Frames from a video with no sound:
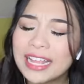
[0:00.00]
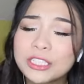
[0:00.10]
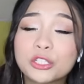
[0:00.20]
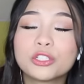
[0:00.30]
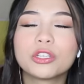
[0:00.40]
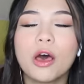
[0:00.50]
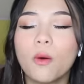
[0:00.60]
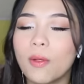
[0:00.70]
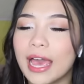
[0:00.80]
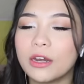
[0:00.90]
That's
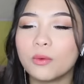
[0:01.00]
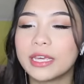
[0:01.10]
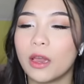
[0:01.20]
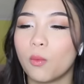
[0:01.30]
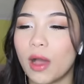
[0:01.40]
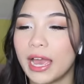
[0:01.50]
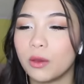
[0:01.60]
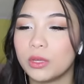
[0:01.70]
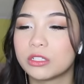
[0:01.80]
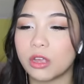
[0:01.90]
so... I don't get why
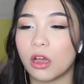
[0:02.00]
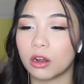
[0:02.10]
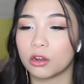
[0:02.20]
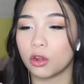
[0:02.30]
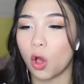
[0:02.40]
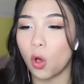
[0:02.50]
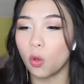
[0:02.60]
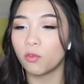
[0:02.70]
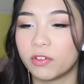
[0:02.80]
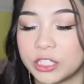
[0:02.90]
we saw her whole